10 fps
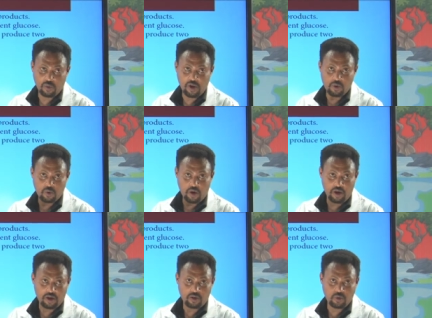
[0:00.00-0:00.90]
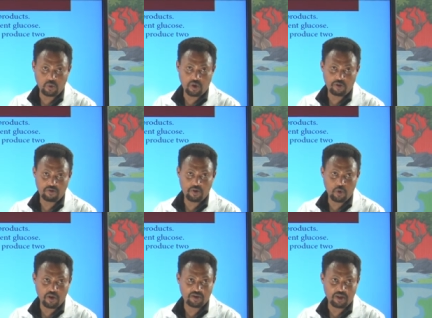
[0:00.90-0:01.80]
when you are doing
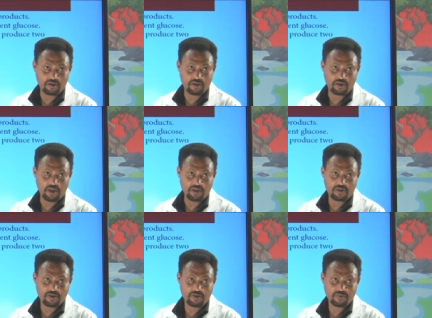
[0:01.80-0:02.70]
vigorous exercise.